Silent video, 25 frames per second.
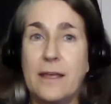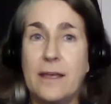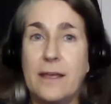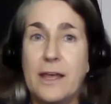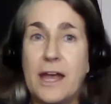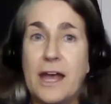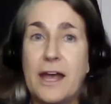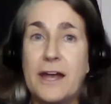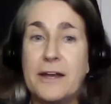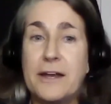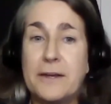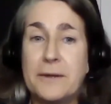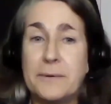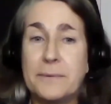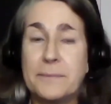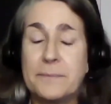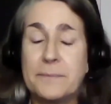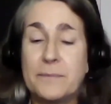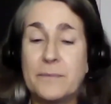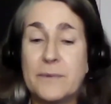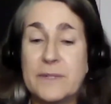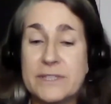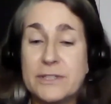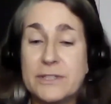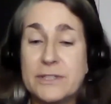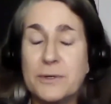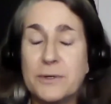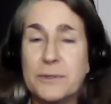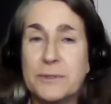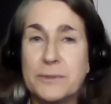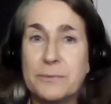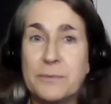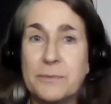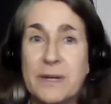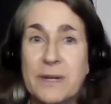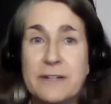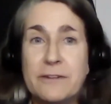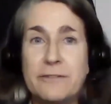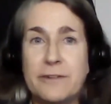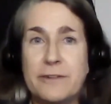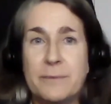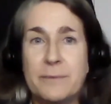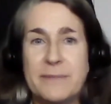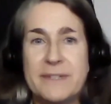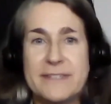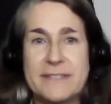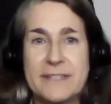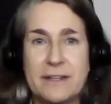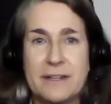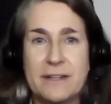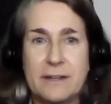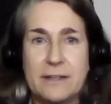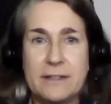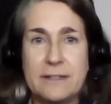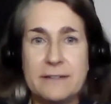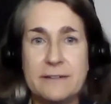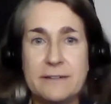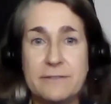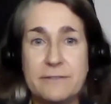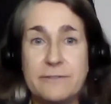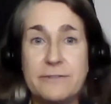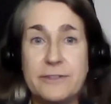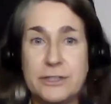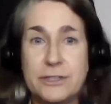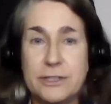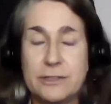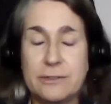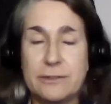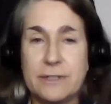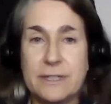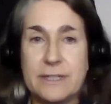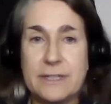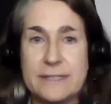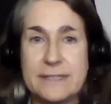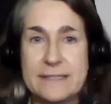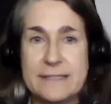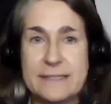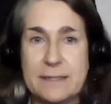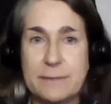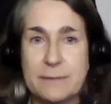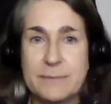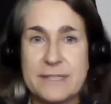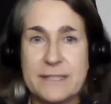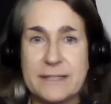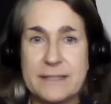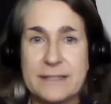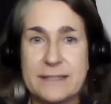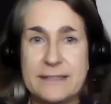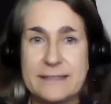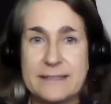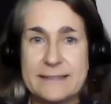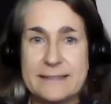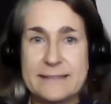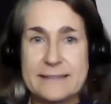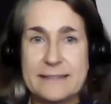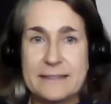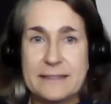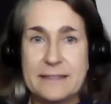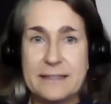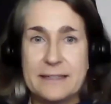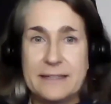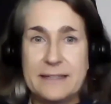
Well, so one of them is on fisheries subsidies